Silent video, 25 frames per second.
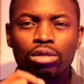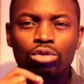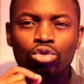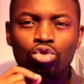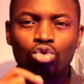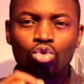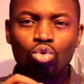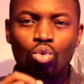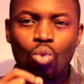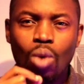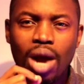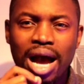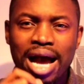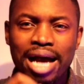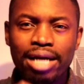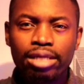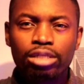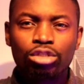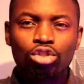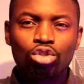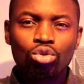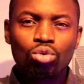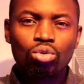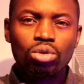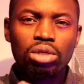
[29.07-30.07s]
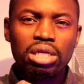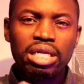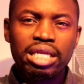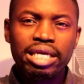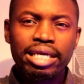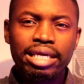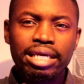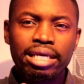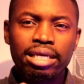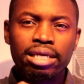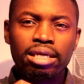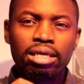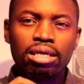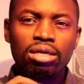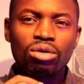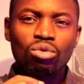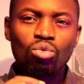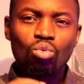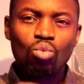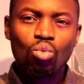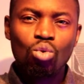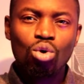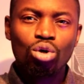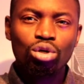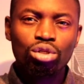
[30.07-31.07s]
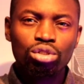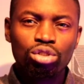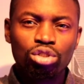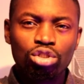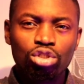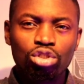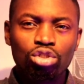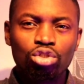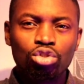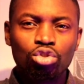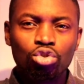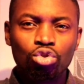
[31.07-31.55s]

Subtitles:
you actually want